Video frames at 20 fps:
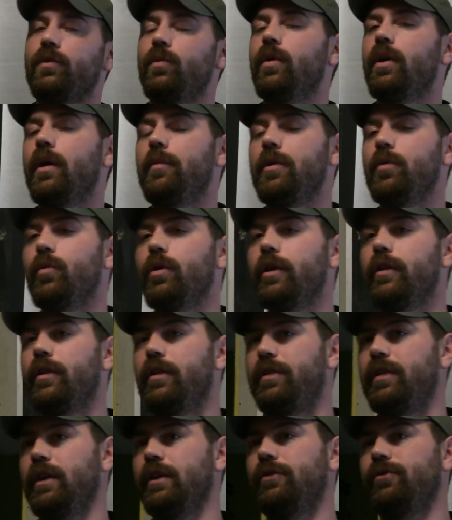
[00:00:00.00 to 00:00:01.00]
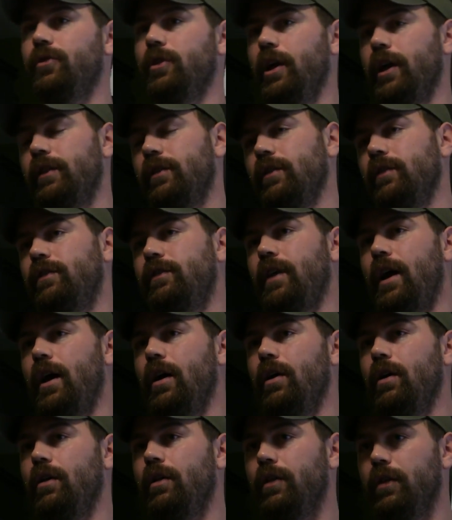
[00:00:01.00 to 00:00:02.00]
So one, I mean, one of the things for like the
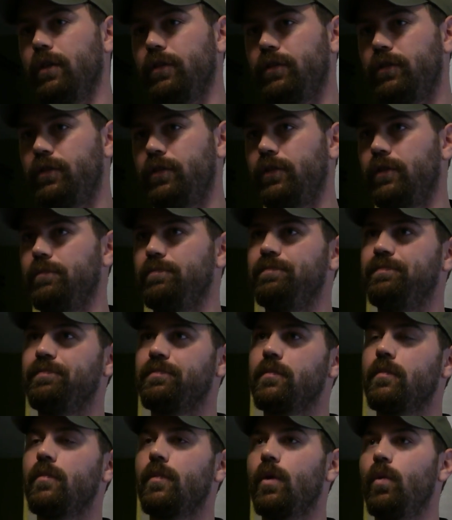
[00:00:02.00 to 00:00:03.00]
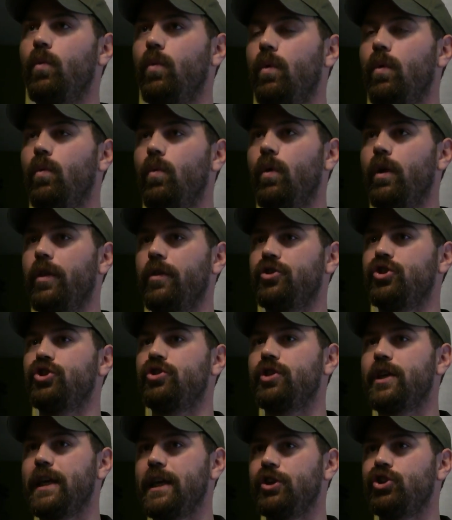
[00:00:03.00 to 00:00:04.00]
south, this one of the
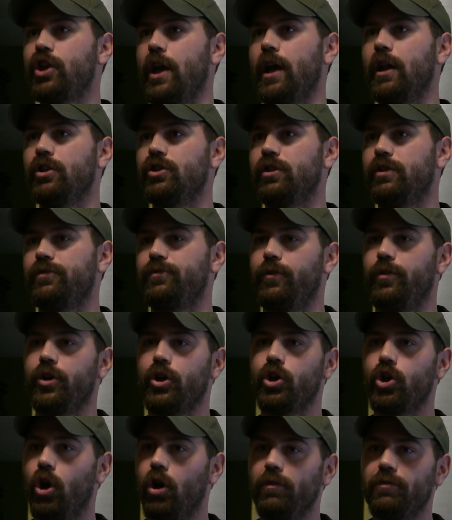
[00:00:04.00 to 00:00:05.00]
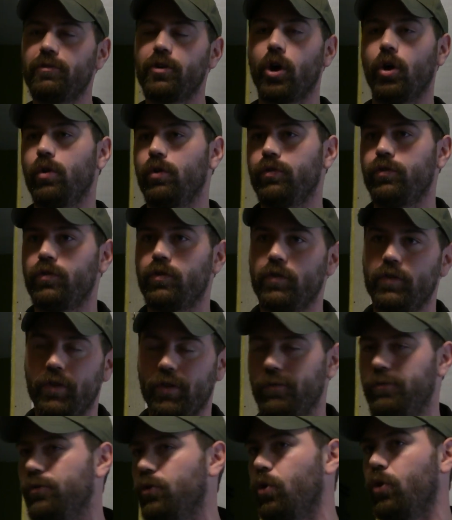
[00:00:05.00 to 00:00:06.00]
key challenges for the Gulf Coast
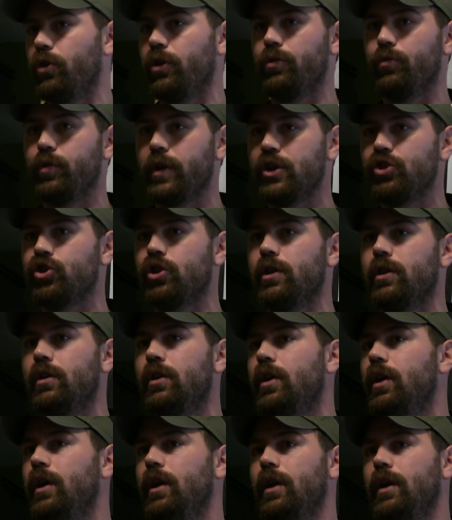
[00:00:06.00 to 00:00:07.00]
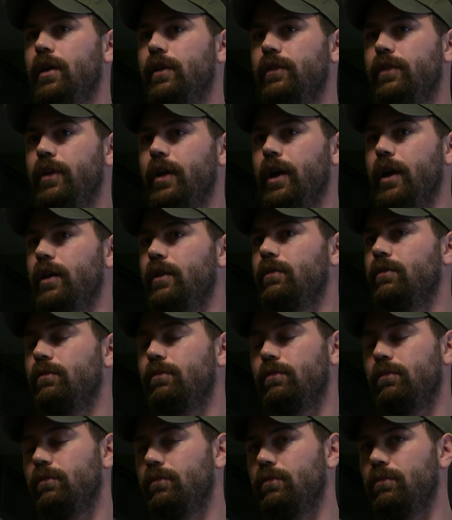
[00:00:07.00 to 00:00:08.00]
to Florida region is that
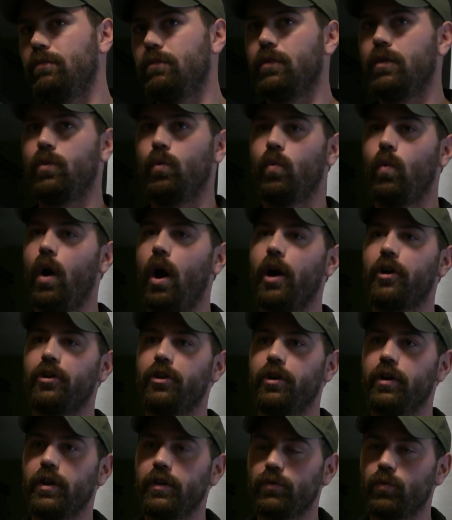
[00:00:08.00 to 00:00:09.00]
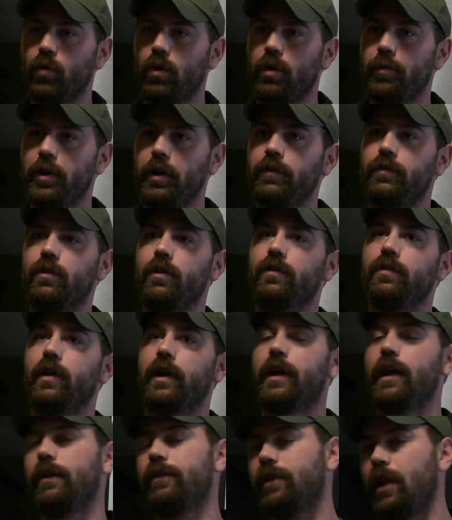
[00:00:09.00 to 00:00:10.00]
the water is warming. So it's
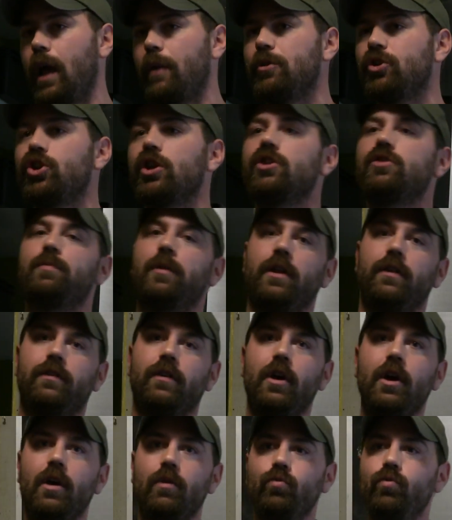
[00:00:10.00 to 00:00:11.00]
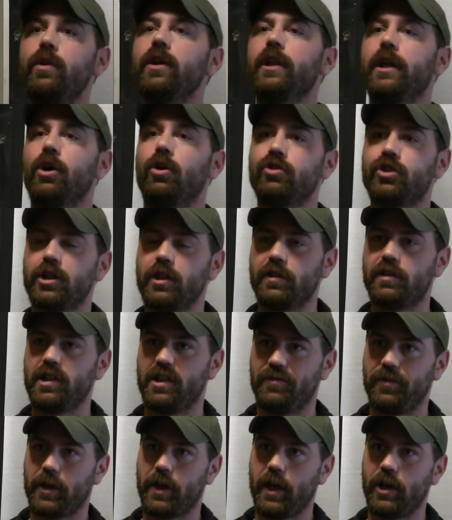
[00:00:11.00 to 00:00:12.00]
like it's climate change, but it's really ocean
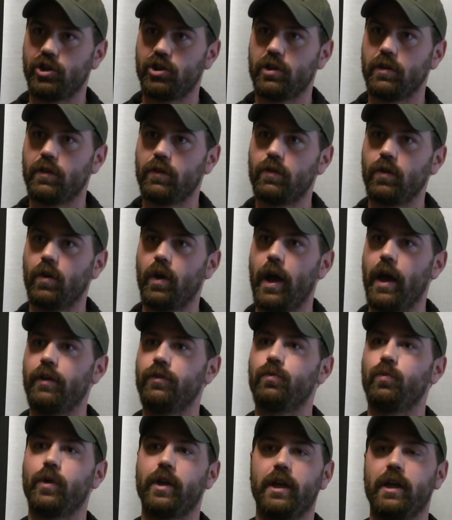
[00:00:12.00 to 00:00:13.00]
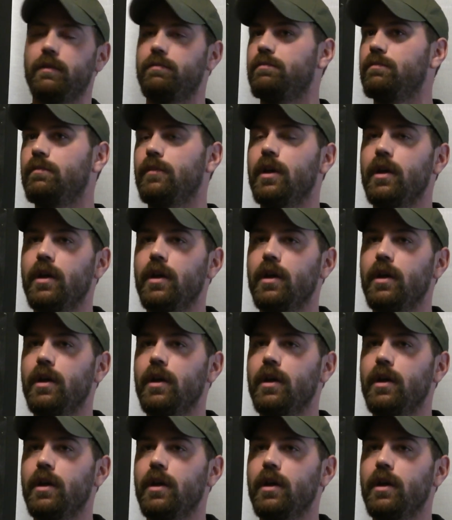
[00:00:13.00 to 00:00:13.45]
acidification. So as we